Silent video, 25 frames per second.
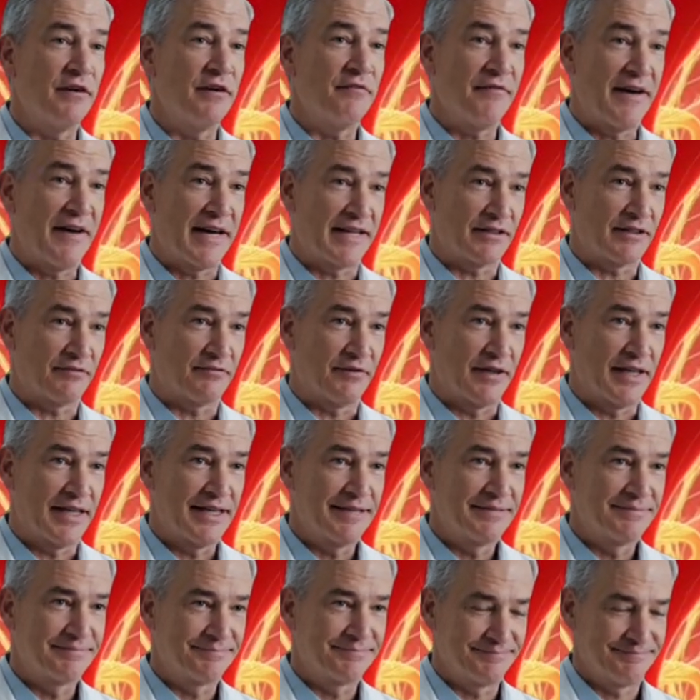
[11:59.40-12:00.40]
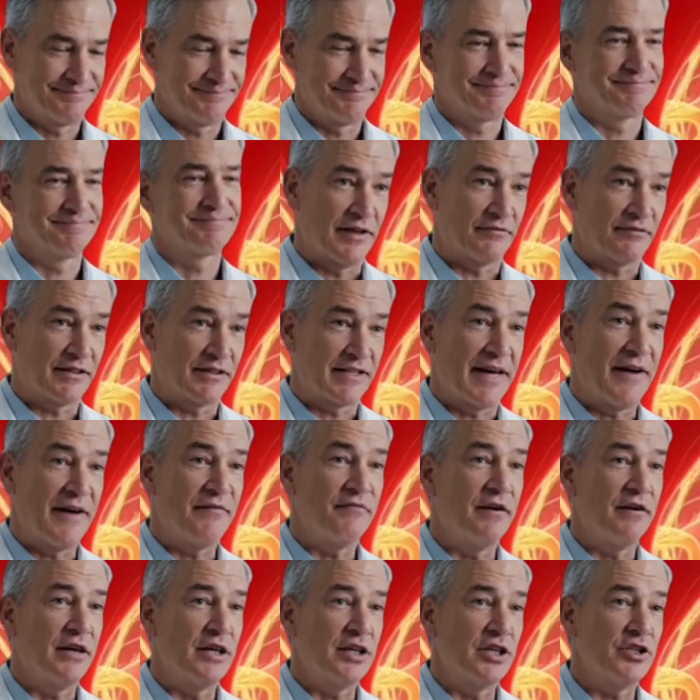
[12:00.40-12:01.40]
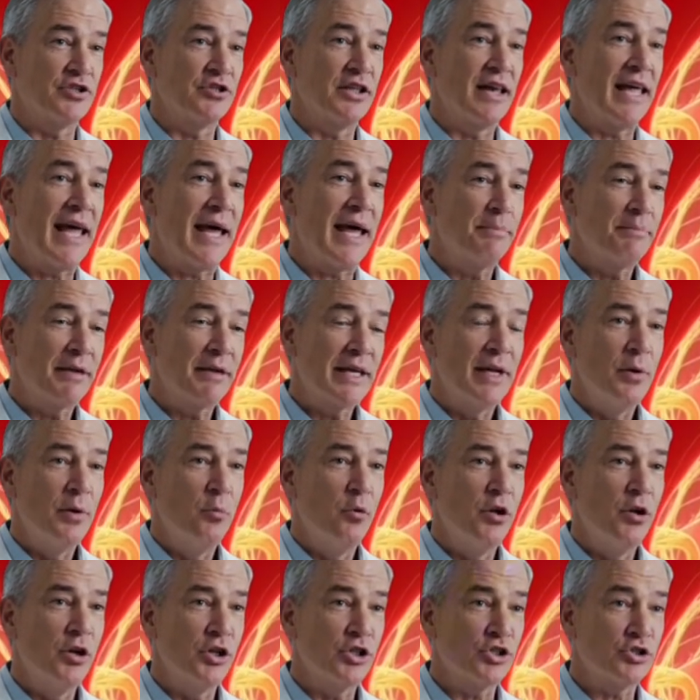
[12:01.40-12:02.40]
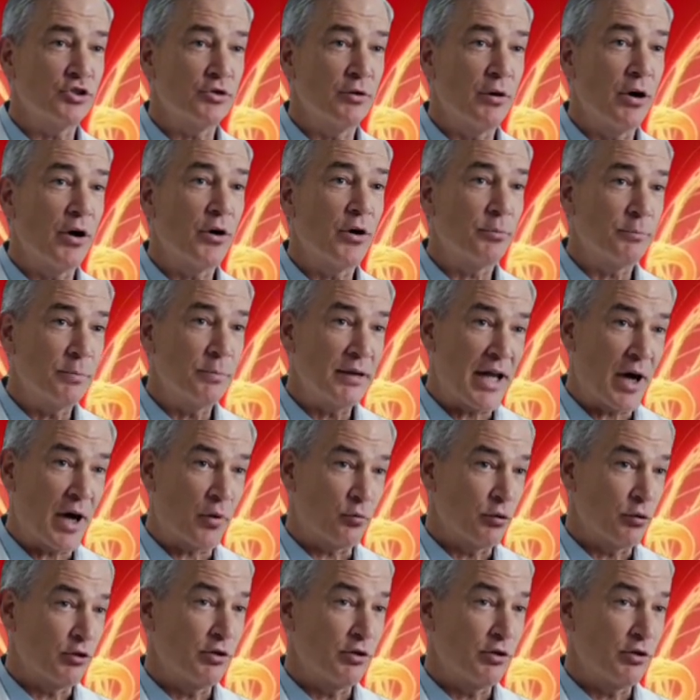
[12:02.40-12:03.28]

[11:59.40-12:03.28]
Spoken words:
Not in suppressing the body's messages, but in listening to them.